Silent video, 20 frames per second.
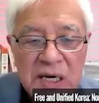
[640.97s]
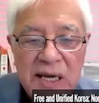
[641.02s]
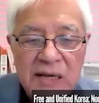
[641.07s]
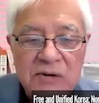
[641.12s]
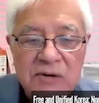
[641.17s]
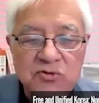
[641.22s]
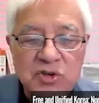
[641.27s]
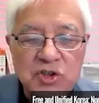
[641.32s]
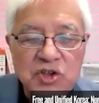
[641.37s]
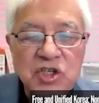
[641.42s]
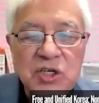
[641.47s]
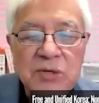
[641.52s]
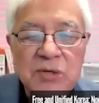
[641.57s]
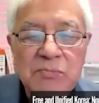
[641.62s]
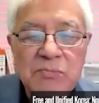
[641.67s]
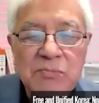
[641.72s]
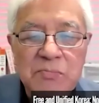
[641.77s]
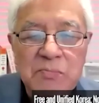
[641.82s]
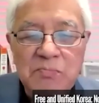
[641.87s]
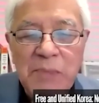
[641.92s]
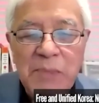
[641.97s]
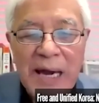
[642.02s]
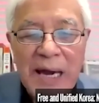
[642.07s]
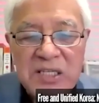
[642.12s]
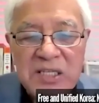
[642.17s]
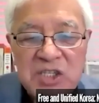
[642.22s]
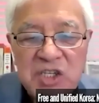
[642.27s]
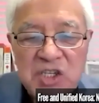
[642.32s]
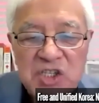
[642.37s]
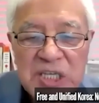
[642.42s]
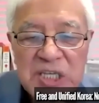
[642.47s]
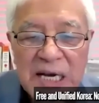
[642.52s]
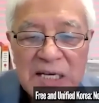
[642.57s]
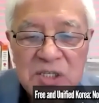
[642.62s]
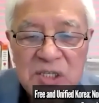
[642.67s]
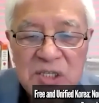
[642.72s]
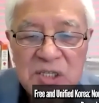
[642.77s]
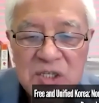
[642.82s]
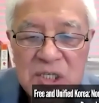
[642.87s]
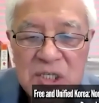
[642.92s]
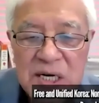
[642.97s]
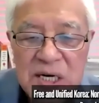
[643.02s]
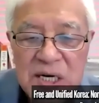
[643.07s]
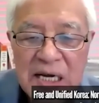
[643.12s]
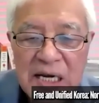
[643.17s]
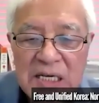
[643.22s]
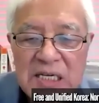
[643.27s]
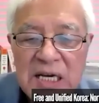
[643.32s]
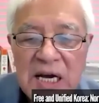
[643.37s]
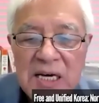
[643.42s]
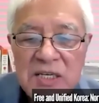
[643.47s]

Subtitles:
and regime-made disasters like